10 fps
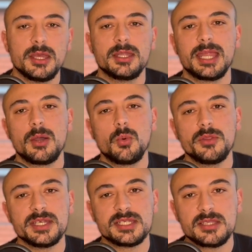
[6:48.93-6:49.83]
Now, what
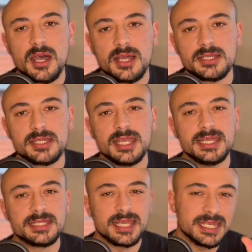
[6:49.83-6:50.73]
this does
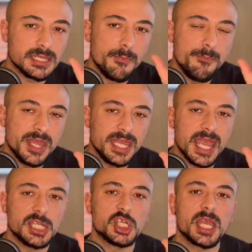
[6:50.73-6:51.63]
is it's a mini
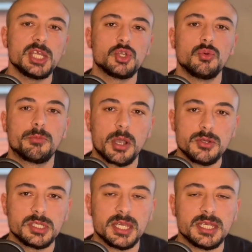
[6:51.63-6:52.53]
educational
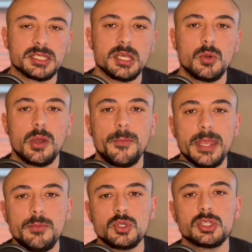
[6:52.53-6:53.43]
process where
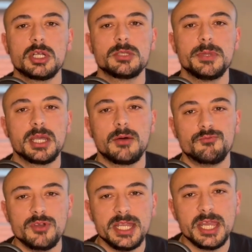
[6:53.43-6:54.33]
people start to become
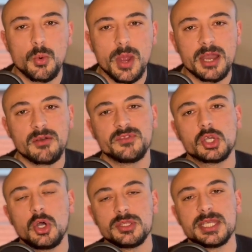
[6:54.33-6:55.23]
really aware of the
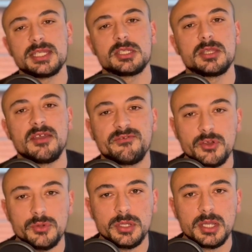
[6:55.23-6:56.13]
contents of their
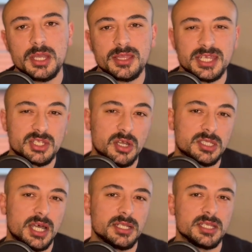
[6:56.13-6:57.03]
food. They start to
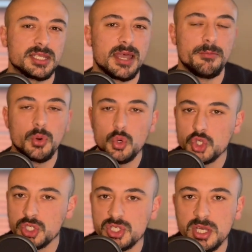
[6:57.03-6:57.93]
understand
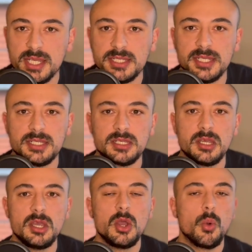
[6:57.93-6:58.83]
portion sizes,
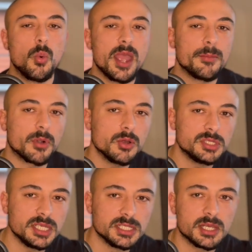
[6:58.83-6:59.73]
where
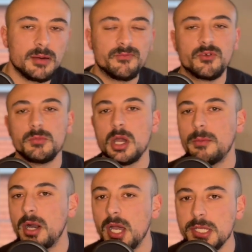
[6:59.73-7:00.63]
proteins come from,
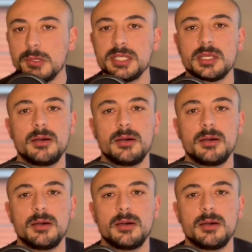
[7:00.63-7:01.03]
carbohydrates come